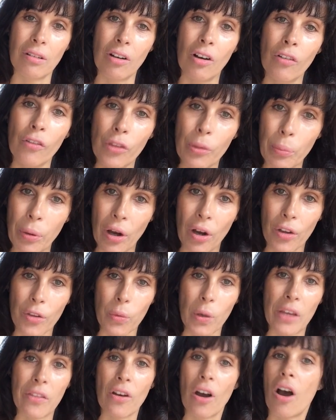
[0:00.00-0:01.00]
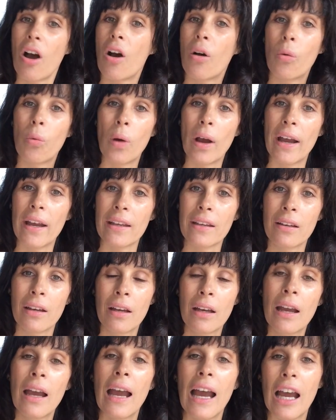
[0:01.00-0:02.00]
of the pathway the whole way
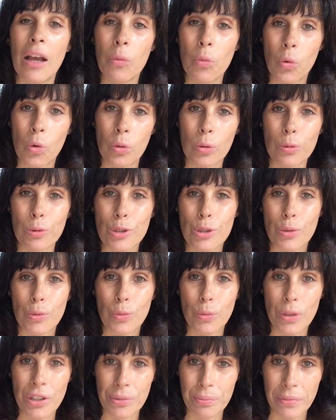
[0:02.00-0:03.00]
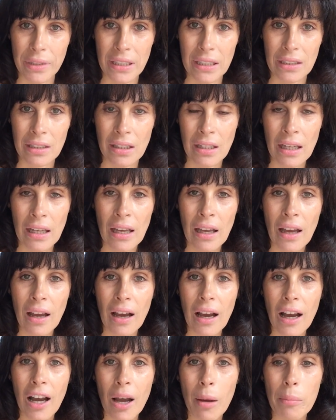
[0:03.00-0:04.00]
and walked with me.
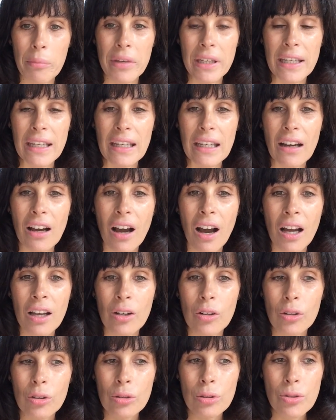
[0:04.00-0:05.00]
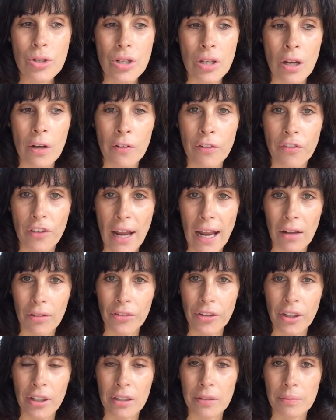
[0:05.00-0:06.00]
I also
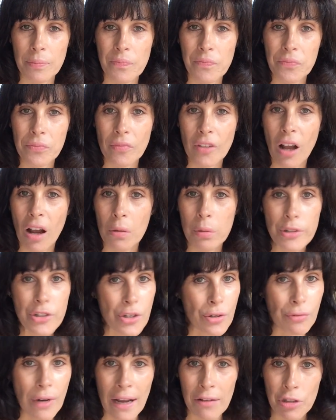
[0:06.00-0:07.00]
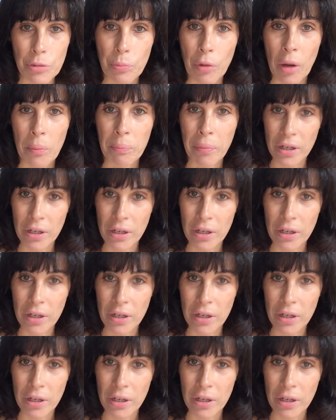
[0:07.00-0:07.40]
found that I was surrounded by